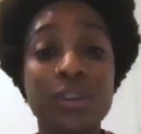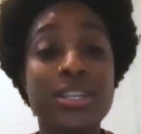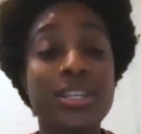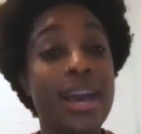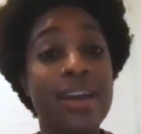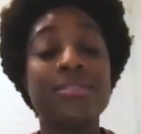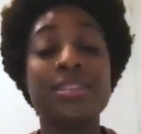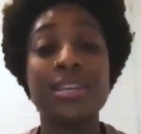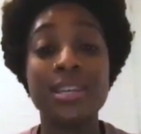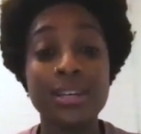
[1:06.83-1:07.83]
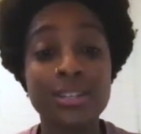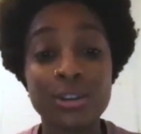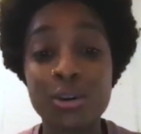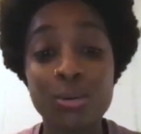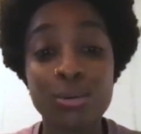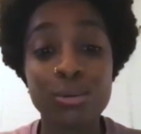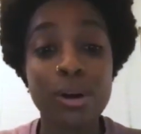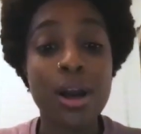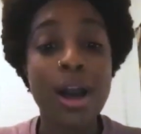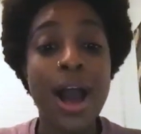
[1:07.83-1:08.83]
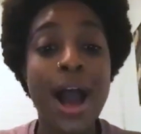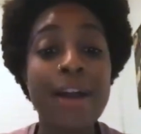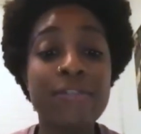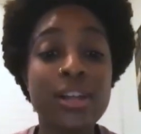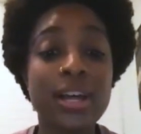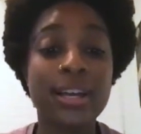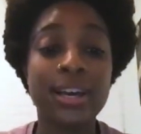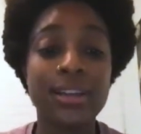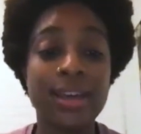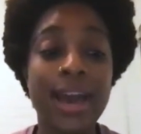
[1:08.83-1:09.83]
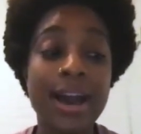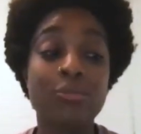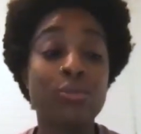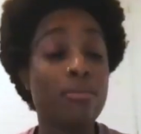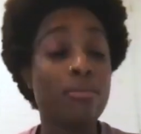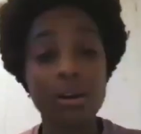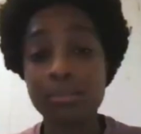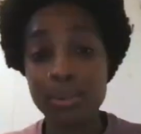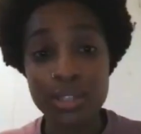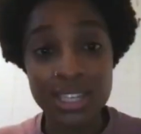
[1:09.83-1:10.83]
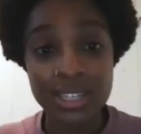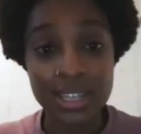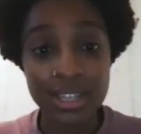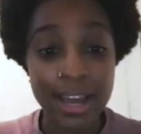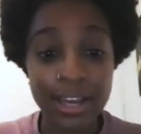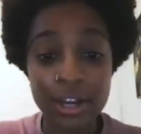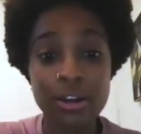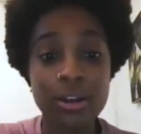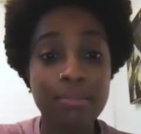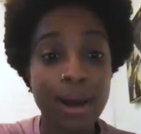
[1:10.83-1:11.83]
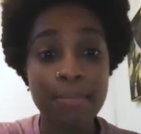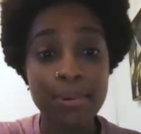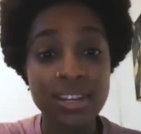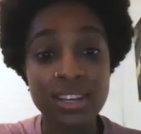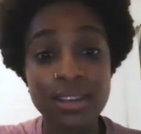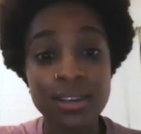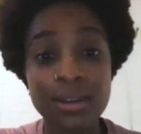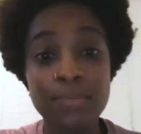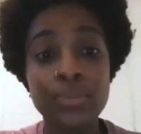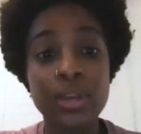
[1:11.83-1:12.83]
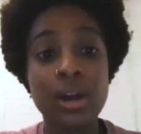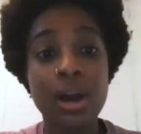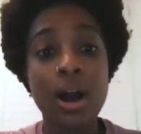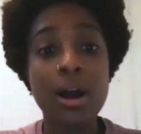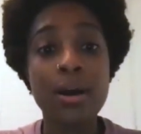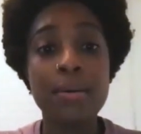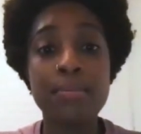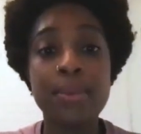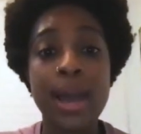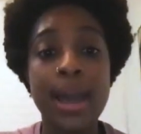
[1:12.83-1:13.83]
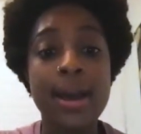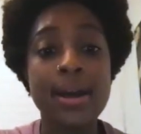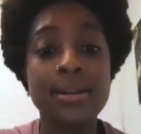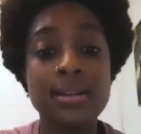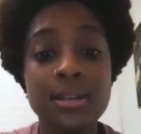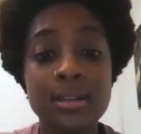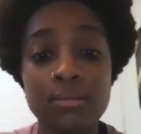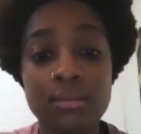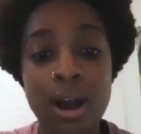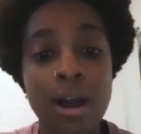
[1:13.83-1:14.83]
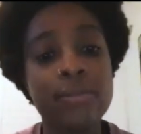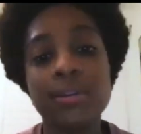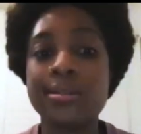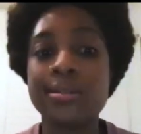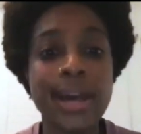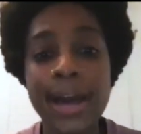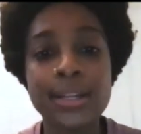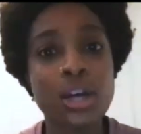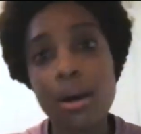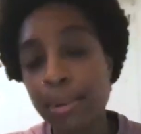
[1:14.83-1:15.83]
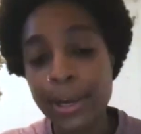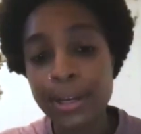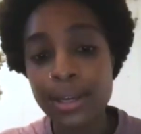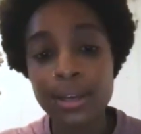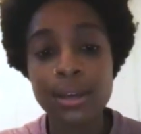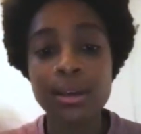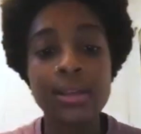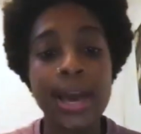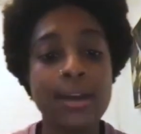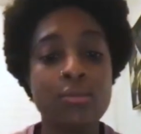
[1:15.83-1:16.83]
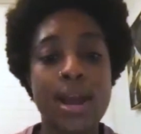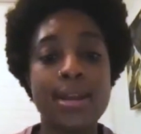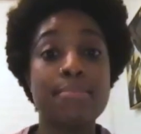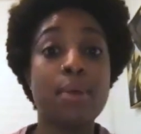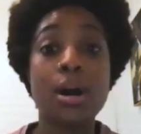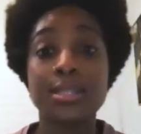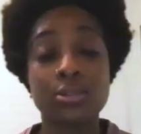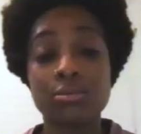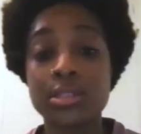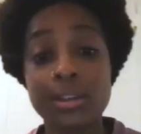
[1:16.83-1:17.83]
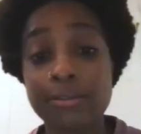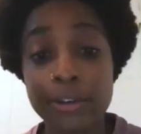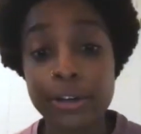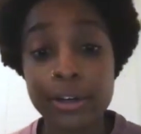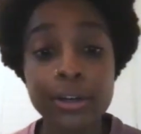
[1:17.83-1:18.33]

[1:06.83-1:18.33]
first in the AFC East. So I feel like they had a remarkable season that year, in my opinion. And obviously they had Tom Brady. They had Randy Moss as receiver.